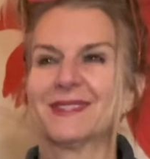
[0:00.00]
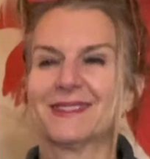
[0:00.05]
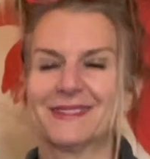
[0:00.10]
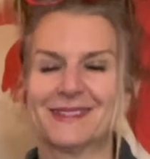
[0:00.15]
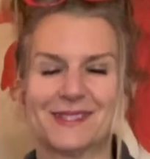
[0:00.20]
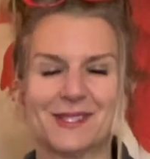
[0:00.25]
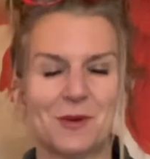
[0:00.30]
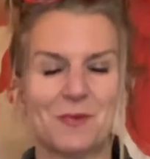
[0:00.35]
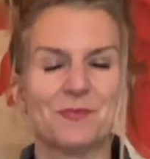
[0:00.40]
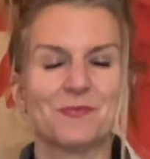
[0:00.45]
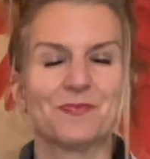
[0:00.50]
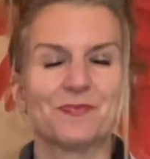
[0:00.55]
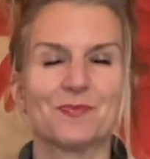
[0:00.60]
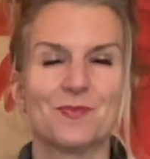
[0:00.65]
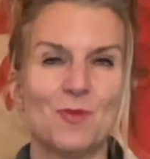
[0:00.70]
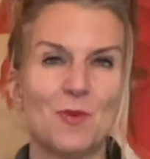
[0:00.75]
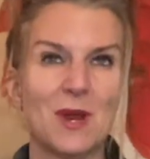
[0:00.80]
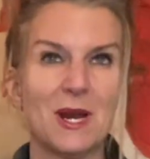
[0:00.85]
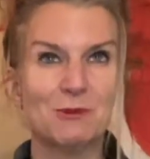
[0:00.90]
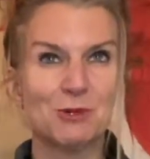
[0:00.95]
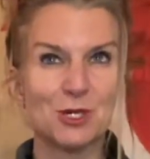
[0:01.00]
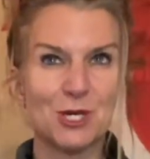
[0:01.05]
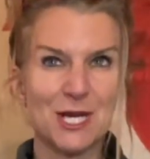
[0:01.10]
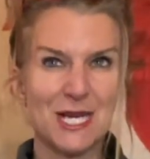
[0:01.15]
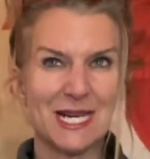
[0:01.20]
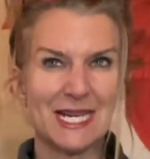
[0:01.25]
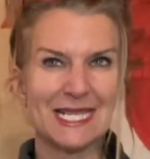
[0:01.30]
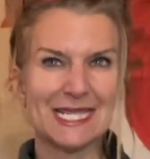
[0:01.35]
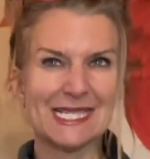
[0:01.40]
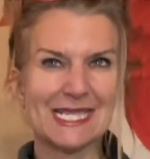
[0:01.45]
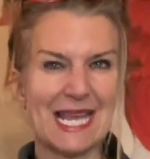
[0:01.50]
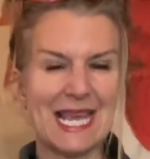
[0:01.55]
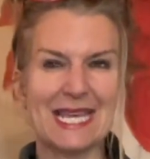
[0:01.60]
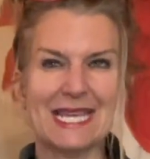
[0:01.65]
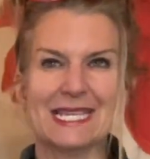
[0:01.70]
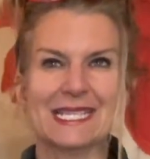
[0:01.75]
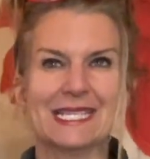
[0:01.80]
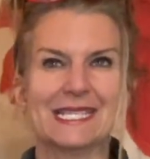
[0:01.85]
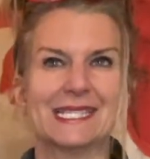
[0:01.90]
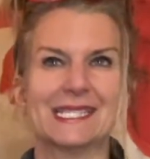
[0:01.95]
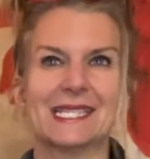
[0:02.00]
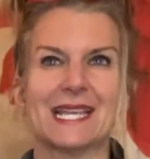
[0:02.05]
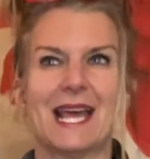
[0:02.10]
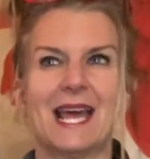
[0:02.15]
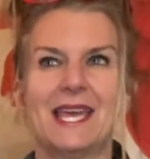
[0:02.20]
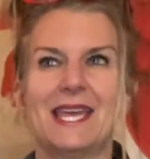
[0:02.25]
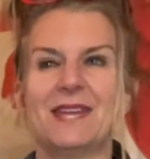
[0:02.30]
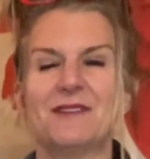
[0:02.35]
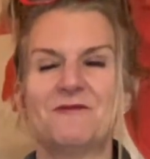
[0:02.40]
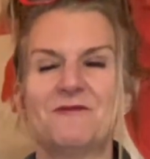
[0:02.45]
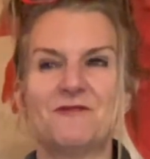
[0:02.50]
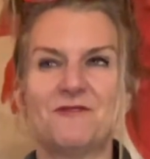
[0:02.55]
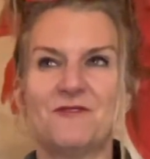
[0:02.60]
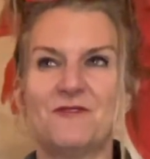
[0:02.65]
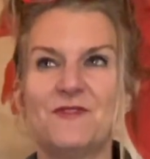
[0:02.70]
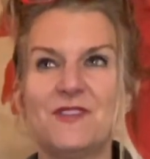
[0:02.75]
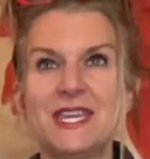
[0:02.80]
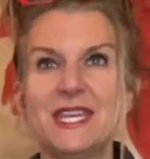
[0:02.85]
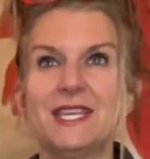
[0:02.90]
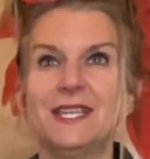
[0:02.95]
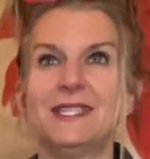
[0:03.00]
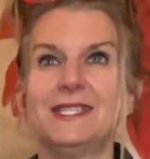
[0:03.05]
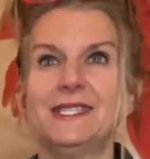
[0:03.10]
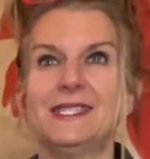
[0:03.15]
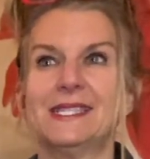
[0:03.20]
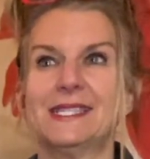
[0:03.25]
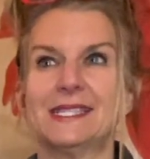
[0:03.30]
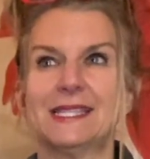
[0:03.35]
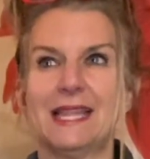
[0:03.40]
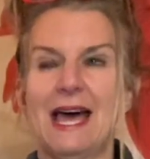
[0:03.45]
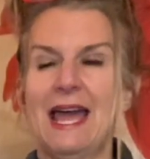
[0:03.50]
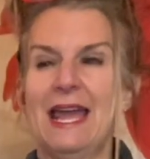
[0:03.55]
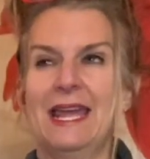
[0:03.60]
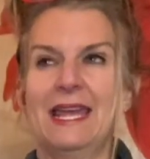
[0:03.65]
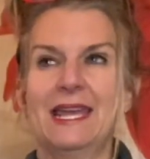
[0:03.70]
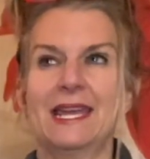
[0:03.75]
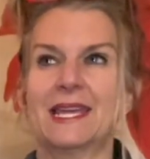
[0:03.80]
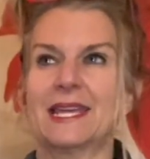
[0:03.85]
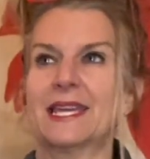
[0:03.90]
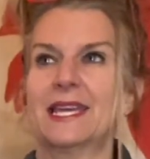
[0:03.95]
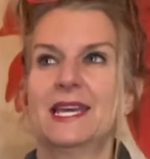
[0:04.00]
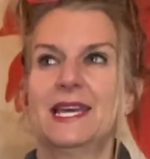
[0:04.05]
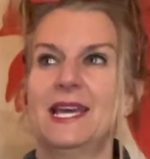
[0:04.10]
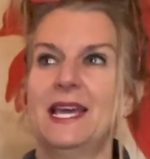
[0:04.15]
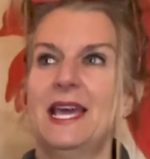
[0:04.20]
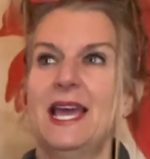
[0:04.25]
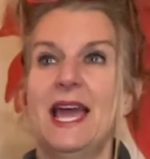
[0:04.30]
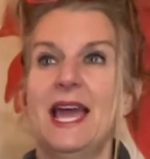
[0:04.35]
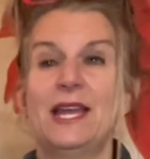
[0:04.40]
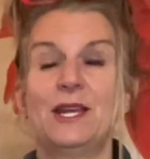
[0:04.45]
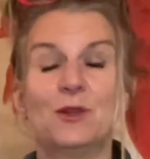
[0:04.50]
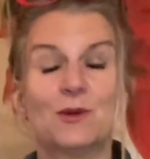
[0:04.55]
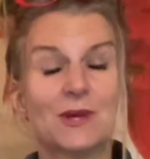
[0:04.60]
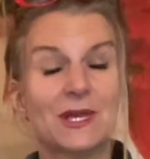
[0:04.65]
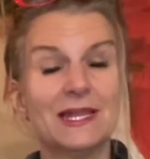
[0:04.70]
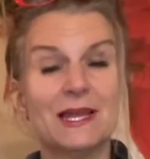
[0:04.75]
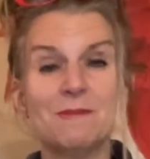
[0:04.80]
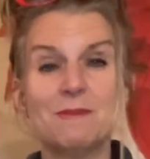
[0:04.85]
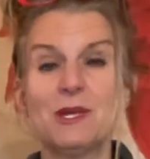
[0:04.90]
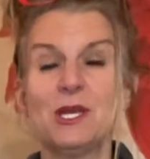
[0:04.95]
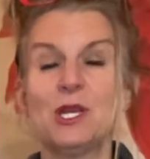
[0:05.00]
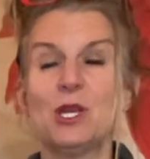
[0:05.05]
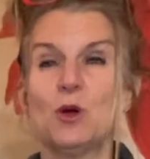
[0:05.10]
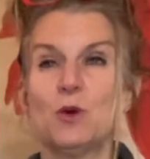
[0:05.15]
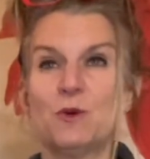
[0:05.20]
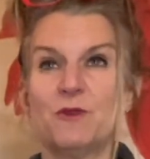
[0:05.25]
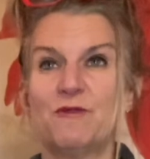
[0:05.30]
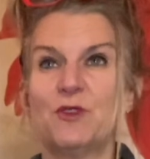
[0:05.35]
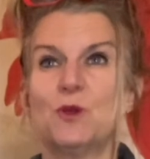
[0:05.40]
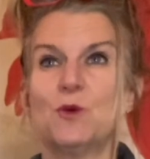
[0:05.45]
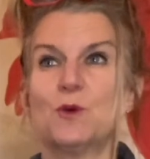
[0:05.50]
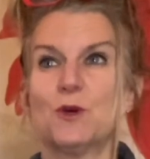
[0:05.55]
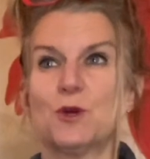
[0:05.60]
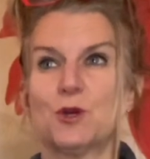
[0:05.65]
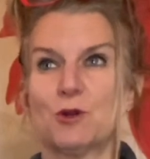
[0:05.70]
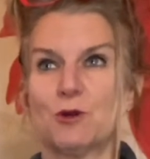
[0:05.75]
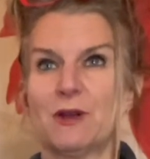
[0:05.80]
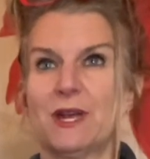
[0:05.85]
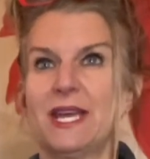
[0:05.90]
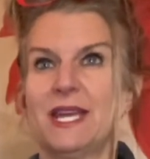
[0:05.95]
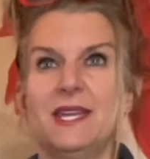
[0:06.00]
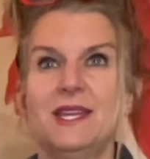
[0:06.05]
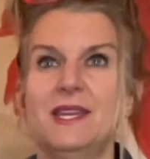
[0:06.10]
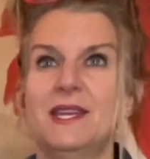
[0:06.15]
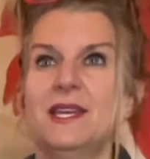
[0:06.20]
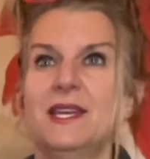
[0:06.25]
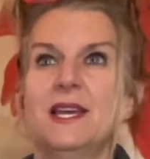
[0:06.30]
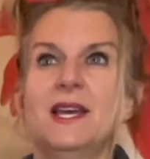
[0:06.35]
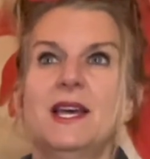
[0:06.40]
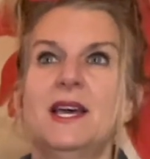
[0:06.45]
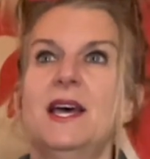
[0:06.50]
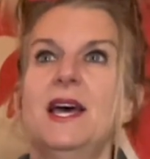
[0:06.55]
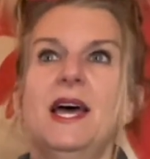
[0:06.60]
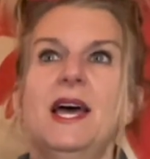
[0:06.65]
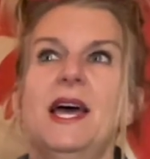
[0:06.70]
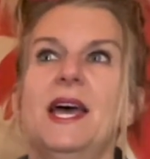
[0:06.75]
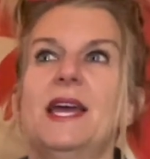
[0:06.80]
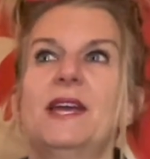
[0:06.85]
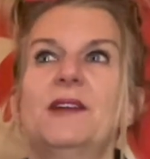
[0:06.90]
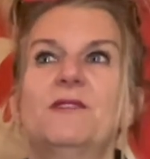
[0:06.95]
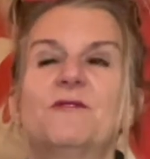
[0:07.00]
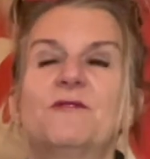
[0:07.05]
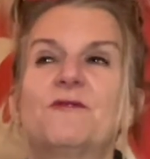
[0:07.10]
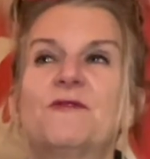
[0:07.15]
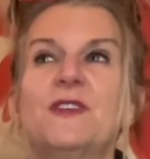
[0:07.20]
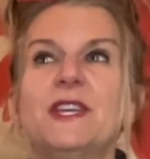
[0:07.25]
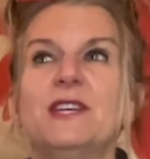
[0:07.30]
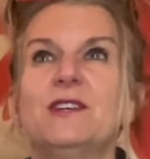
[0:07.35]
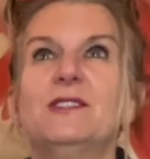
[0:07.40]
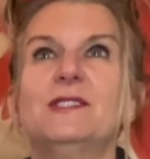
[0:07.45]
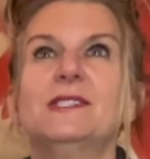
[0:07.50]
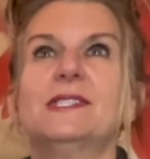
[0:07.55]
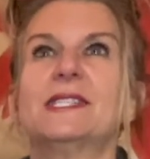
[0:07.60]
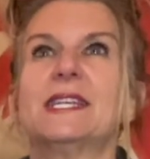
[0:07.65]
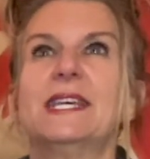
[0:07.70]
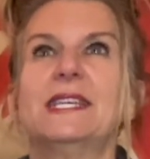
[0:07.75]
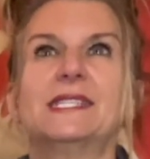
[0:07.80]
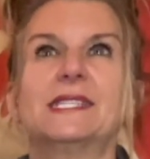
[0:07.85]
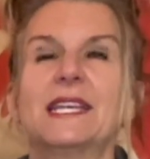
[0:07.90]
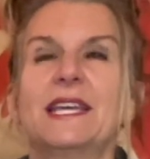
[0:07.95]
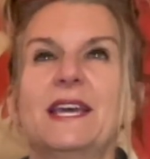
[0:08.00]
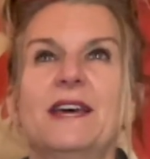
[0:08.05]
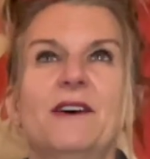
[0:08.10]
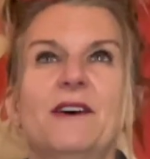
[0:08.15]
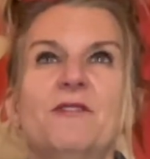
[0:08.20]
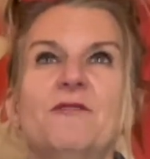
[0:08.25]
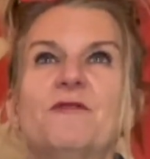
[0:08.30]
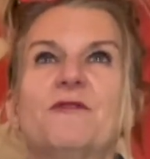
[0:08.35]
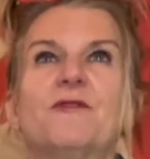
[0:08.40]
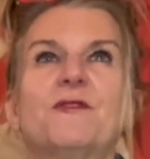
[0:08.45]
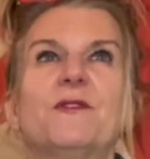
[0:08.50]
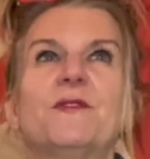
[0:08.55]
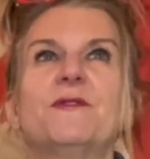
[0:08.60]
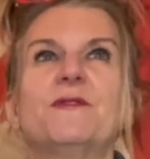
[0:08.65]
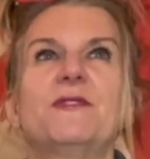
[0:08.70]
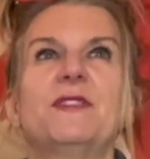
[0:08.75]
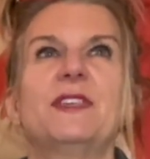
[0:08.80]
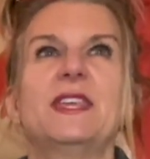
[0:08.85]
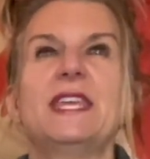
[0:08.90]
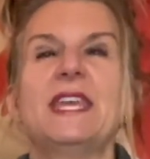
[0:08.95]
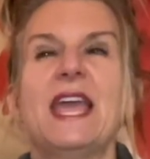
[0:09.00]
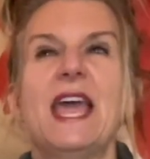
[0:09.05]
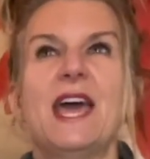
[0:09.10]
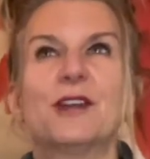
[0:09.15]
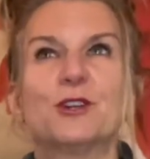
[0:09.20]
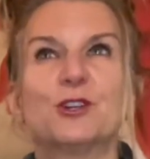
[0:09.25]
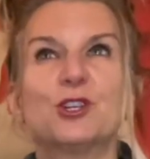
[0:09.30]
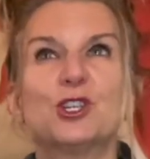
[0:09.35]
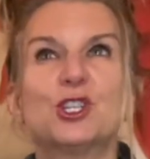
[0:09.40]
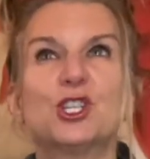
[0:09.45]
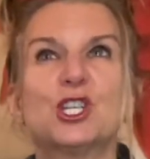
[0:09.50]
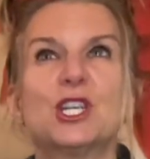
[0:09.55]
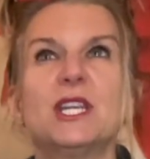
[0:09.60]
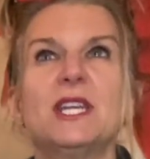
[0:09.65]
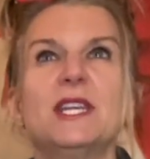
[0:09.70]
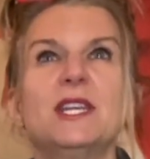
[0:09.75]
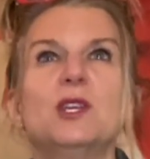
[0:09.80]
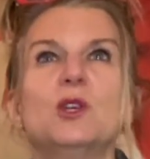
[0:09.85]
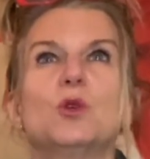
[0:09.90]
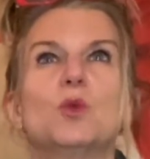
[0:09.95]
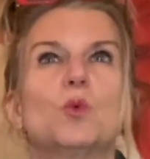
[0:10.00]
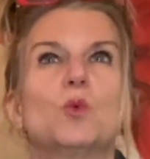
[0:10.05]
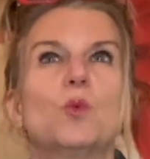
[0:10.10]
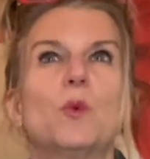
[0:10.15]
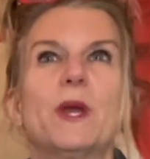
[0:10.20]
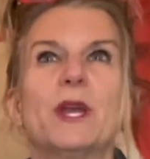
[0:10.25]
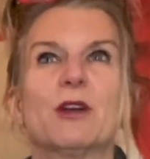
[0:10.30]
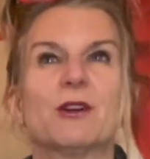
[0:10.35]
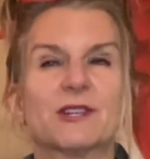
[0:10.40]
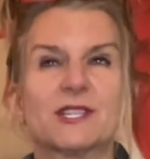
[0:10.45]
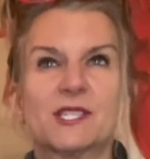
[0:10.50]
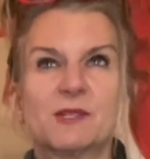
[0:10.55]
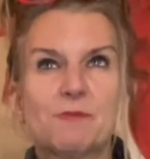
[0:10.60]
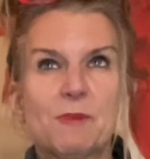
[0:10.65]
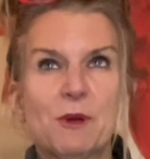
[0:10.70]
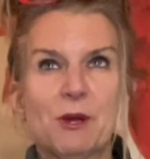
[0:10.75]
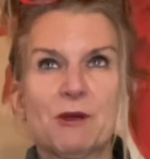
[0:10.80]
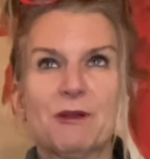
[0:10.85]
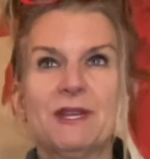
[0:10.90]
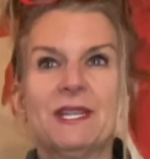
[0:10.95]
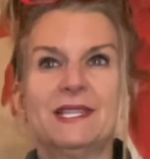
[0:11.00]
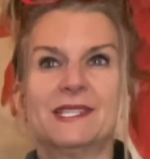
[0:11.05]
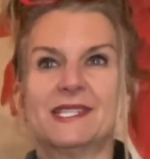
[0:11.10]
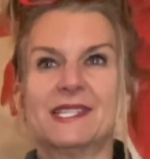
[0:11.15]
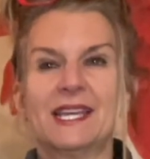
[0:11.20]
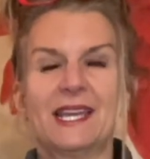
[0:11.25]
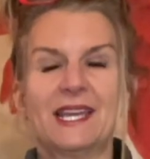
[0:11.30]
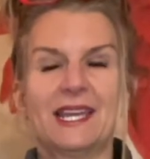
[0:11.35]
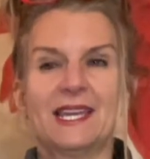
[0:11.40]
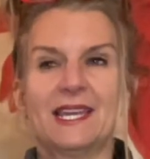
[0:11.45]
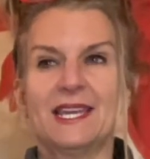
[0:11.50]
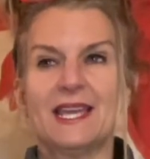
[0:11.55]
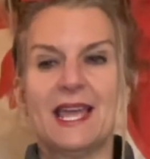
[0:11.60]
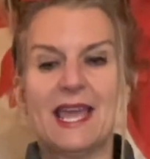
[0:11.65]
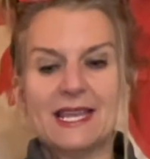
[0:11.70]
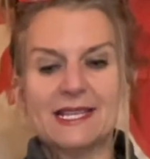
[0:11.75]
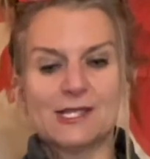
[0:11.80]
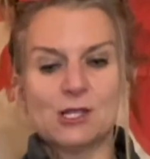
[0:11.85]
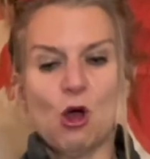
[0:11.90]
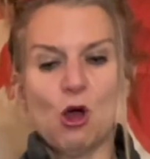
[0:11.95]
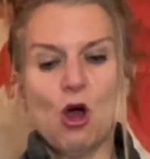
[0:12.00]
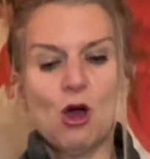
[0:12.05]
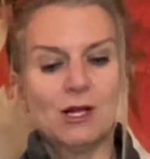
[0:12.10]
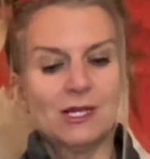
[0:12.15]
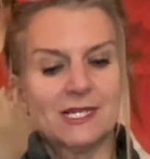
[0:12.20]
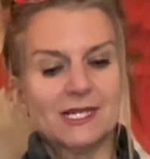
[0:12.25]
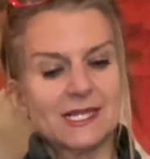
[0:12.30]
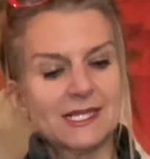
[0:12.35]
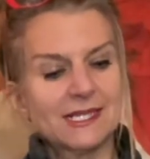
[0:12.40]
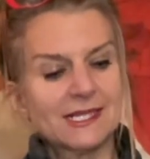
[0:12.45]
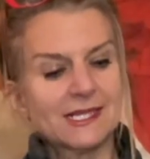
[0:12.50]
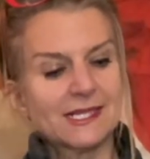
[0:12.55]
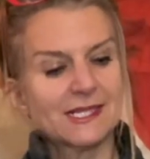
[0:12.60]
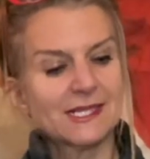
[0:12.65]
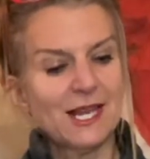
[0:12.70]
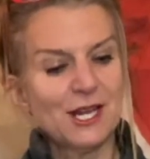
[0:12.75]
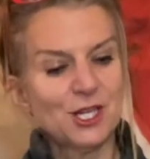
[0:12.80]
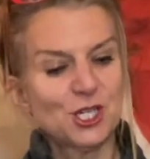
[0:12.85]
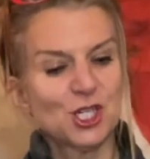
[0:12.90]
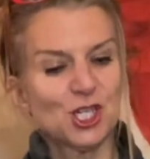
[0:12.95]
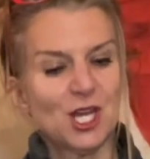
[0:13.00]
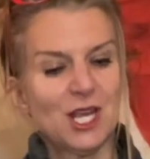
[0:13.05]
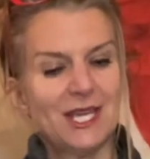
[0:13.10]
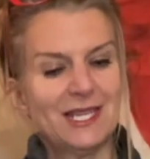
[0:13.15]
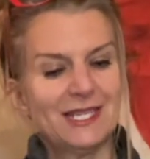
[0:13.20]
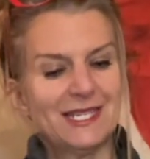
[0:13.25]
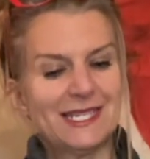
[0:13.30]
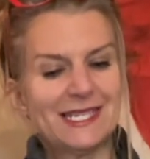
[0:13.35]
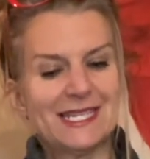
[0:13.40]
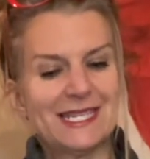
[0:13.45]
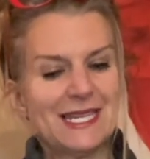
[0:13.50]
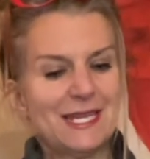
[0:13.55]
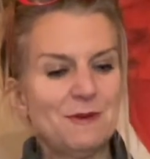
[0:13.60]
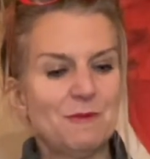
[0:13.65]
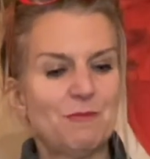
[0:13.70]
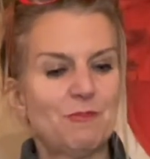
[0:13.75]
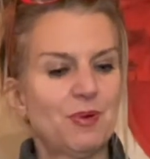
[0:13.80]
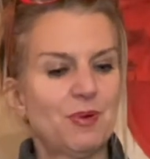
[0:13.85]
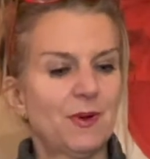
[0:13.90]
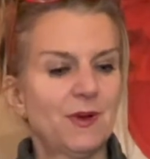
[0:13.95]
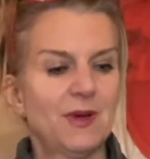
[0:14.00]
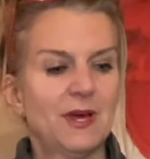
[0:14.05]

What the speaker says: So what I'm trying to say is, it feels like, and you can let me know if you agree, it feels as if the energy we are experiencing is on such a deep